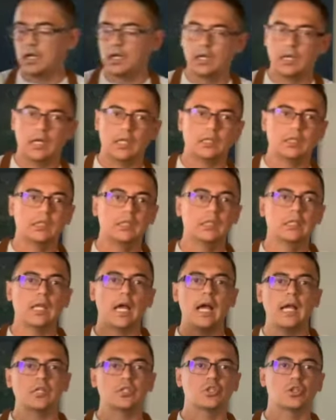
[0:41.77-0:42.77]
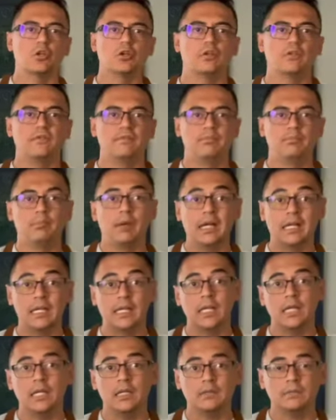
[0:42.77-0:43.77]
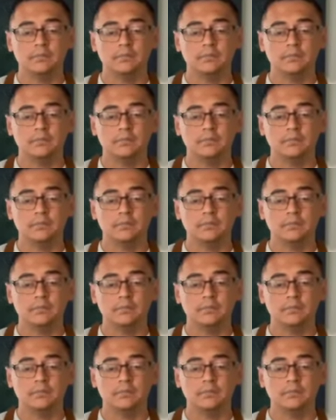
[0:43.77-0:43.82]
a dash of vanilla